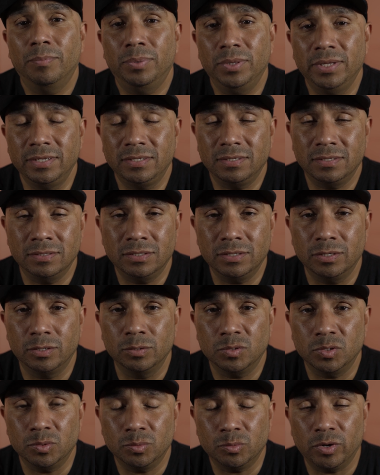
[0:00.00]
please
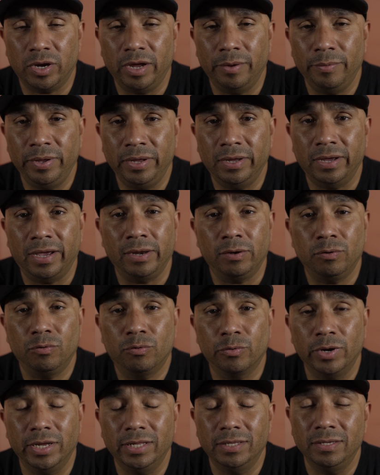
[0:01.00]
consider subscribing. I
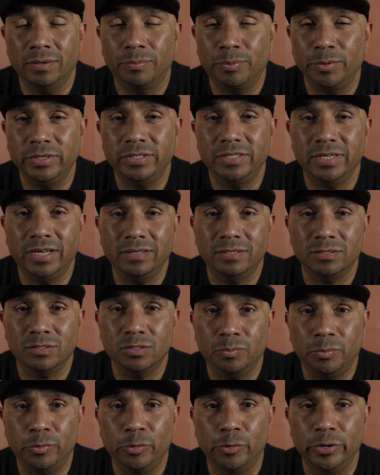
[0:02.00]
greatly appreciate the
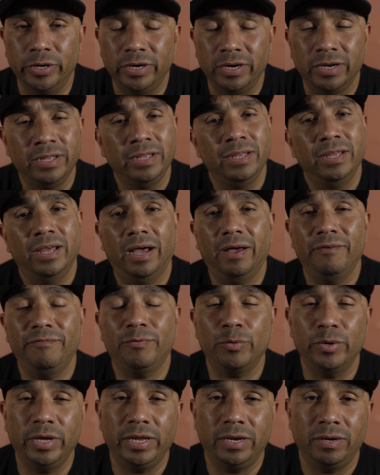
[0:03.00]
support.
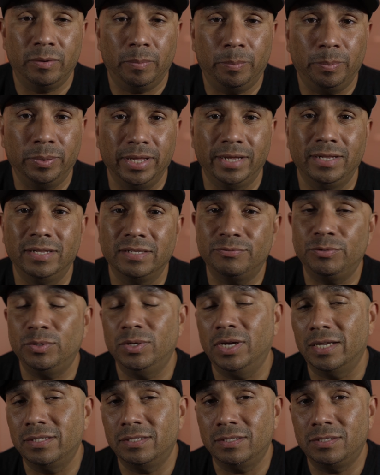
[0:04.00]
I've created a playlist for
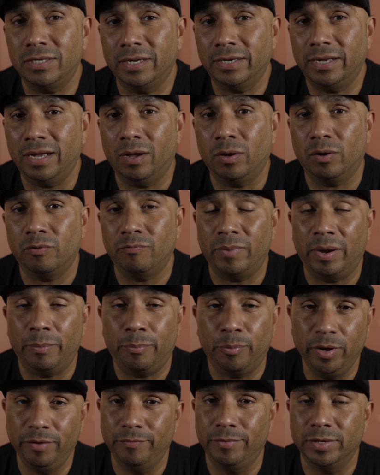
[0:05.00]
you guys to check out of my
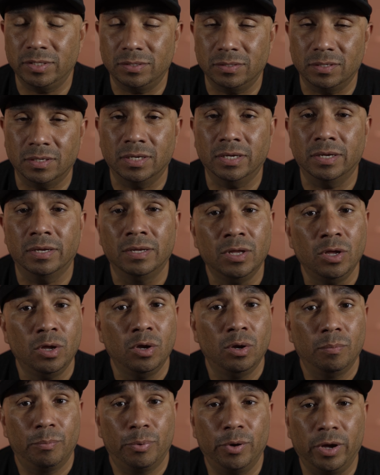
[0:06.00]
previous uh,
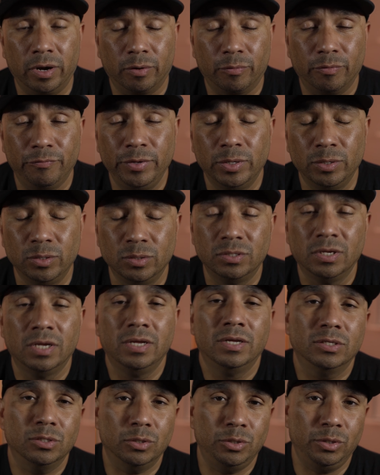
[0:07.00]
product reviews.
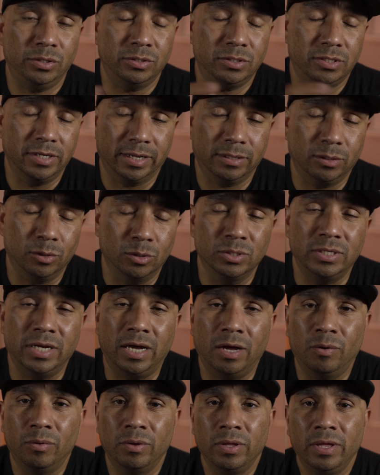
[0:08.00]
So you can check those
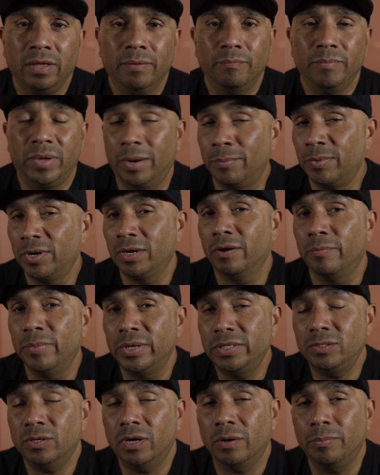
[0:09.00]
out. And I'm gonna
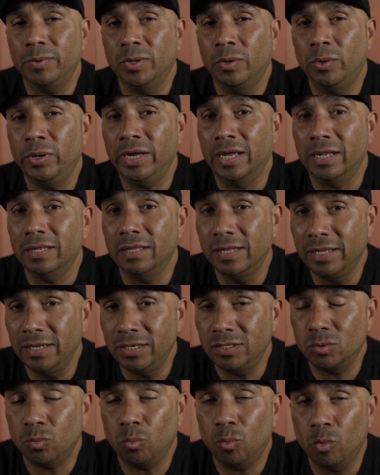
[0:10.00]
commit to uploading at
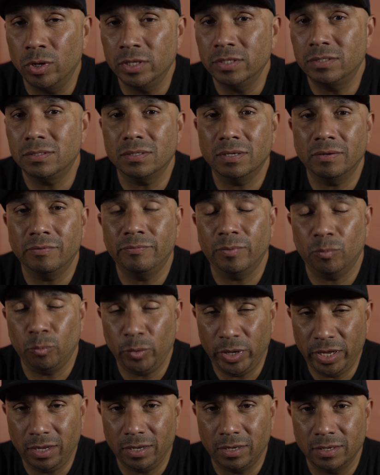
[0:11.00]
least once a
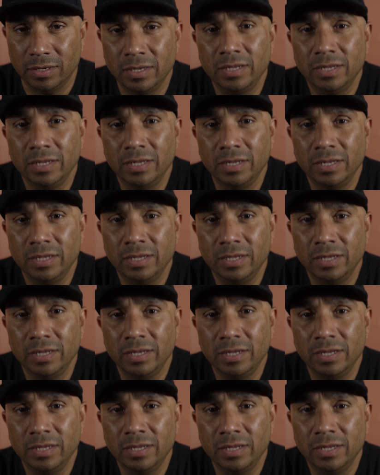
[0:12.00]
week.